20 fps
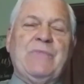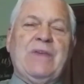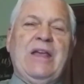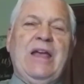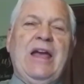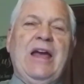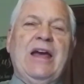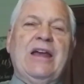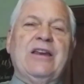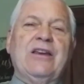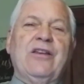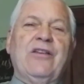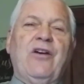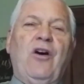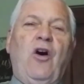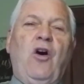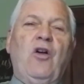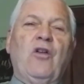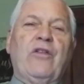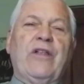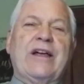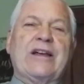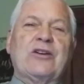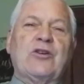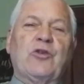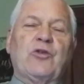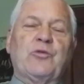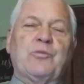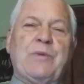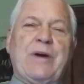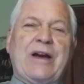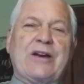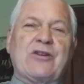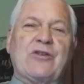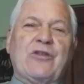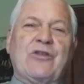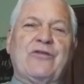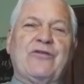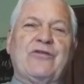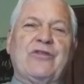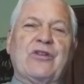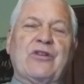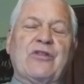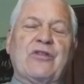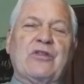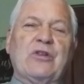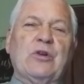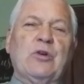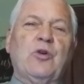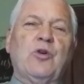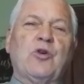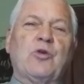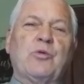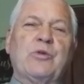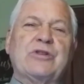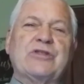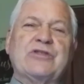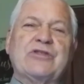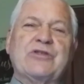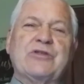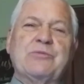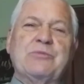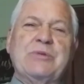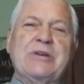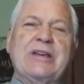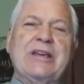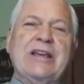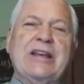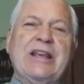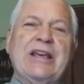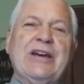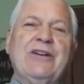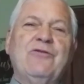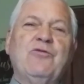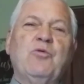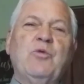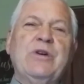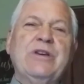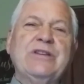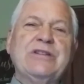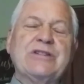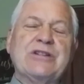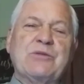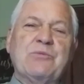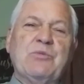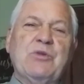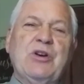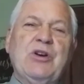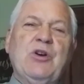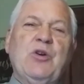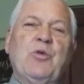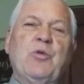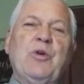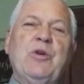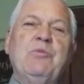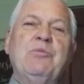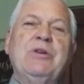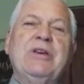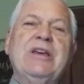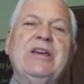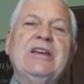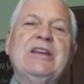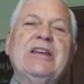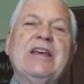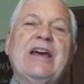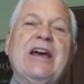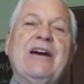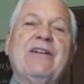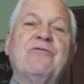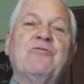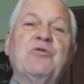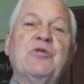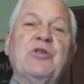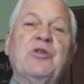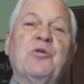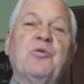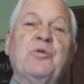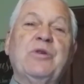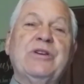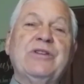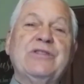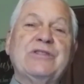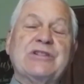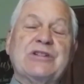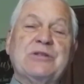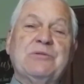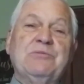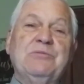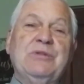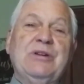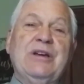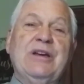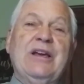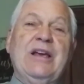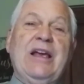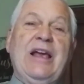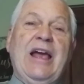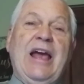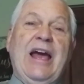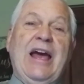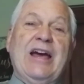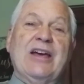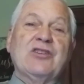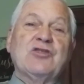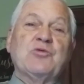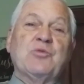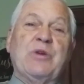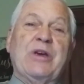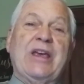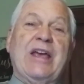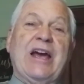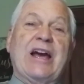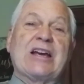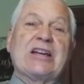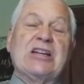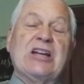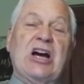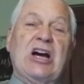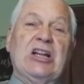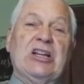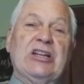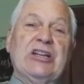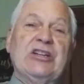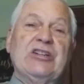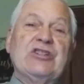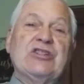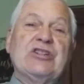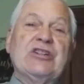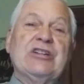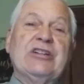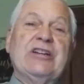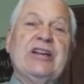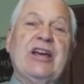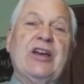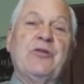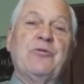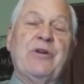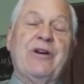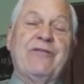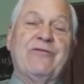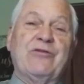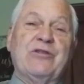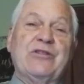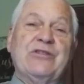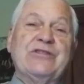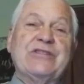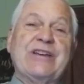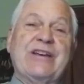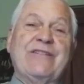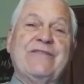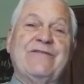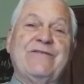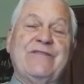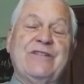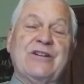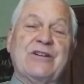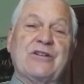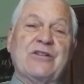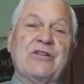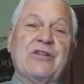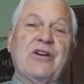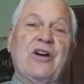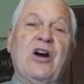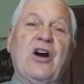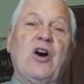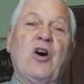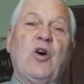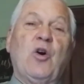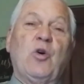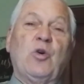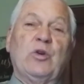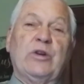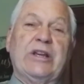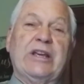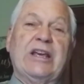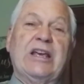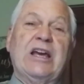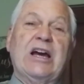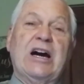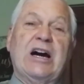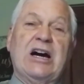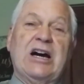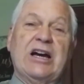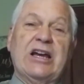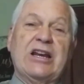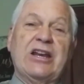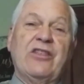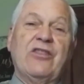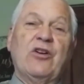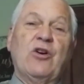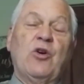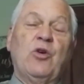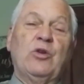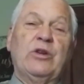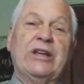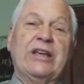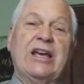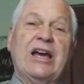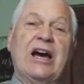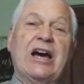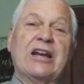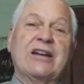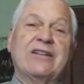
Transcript: And all that goes back to the fear of the Lord, which is the beginning of wisdom. We begin to have real wisdom as we acknowledge and reverence and fear a holy God, the holy God